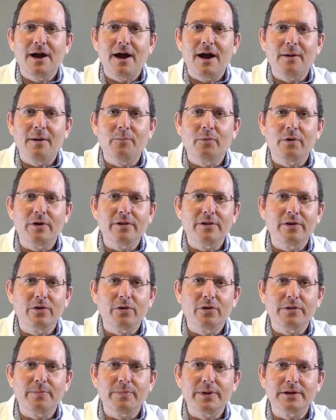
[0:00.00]
I'm one of the
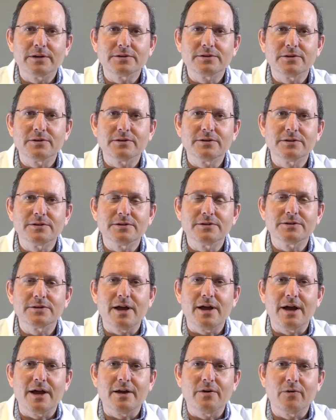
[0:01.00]
orthopedic surgeons
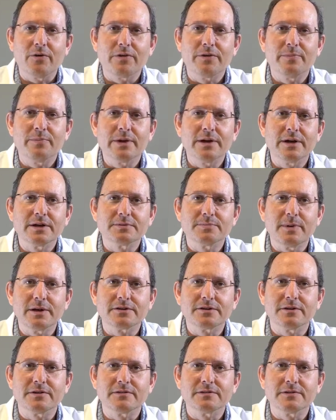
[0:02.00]
at Orthopedic
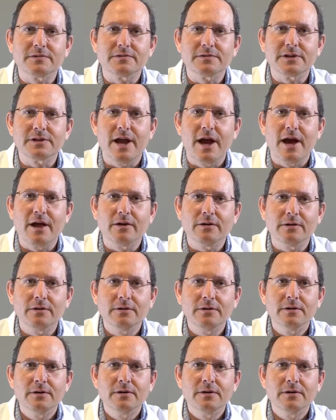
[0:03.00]
Specialists of Seattle.